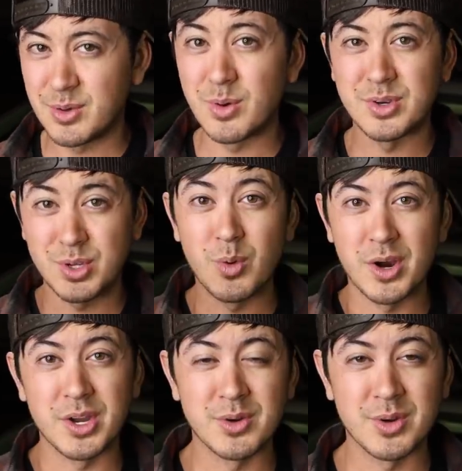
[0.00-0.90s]
You
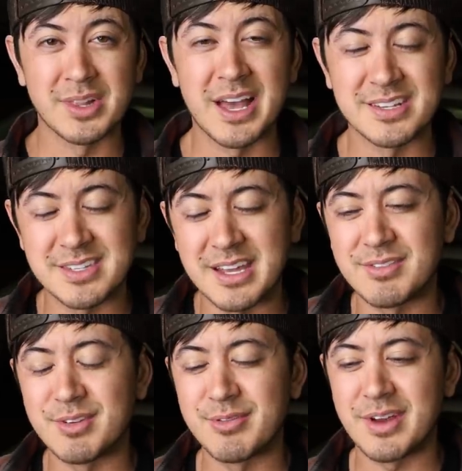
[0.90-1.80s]
are your own last line
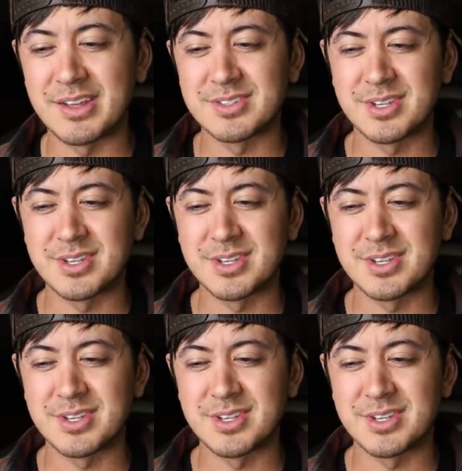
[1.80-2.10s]
of defense.